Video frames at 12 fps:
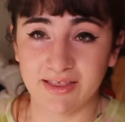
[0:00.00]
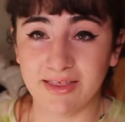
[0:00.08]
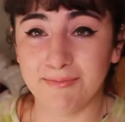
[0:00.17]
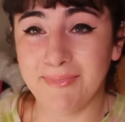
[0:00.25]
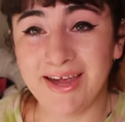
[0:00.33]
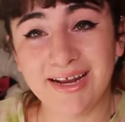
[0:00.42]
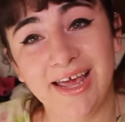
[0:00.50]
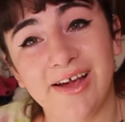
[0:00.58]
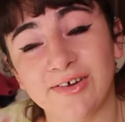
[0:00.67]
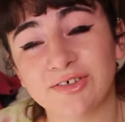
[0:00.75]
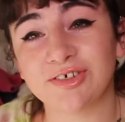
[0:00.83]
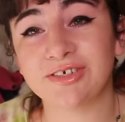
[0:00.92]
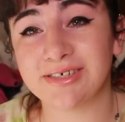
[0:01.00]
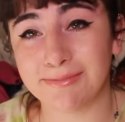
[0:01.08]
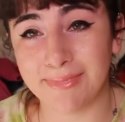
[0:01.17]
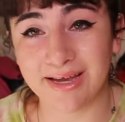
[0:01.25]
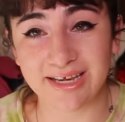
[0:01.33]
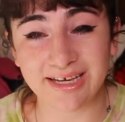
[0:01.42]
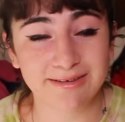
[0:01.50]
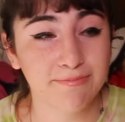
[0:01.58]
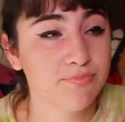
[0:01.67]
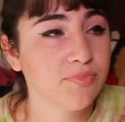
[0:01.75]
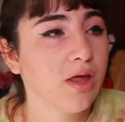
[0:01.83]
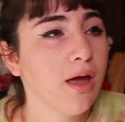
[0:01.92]
the main character some
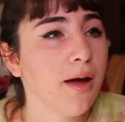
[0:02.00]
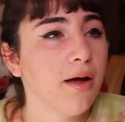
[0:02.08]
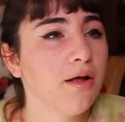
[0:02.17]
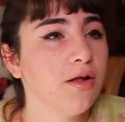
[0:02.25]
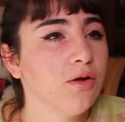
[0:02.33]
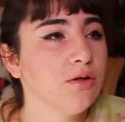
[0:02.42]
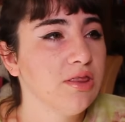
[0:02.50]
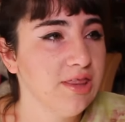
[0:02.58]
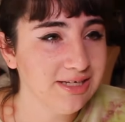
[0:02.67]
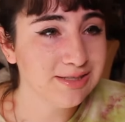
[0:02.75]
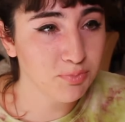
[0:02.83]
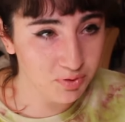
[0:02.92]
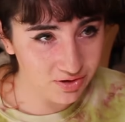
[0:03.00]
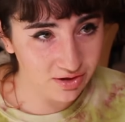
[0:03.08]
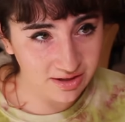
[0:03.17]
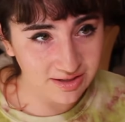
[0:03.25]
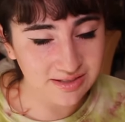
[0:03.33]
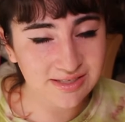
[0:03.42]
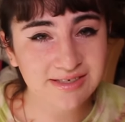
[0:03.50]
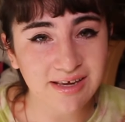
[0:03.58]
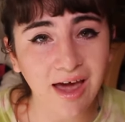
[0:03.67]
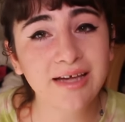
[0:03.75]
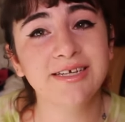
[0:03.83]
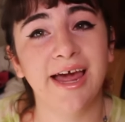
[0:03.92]
money. This book
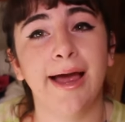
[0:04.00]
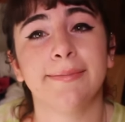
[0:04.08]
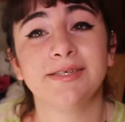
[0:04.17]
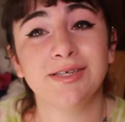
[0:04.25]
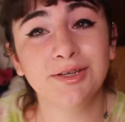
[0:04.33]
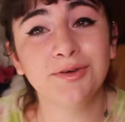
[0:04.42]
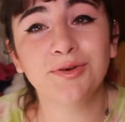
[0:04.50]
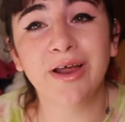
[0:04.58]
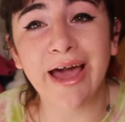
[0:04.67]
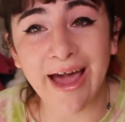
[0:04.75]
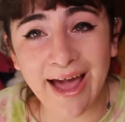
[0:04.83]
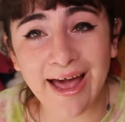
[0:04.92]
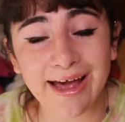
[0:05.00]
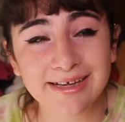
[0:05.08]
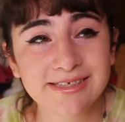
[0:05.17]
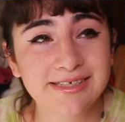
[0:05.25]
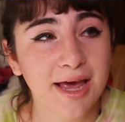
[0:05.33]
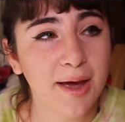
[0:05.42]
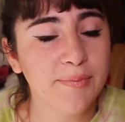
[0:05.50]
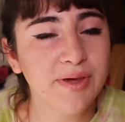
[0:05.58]
sucked absolute ass